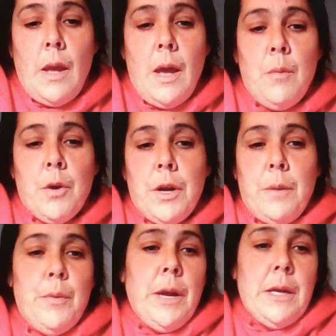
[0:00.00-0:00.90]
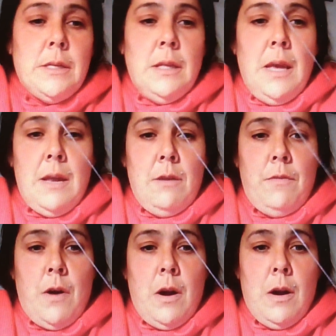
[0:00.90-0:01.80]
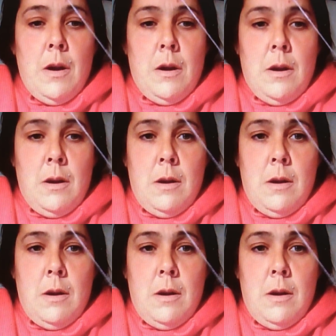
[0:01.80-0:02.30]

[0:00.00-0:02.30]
and we're going to bring it to the end of our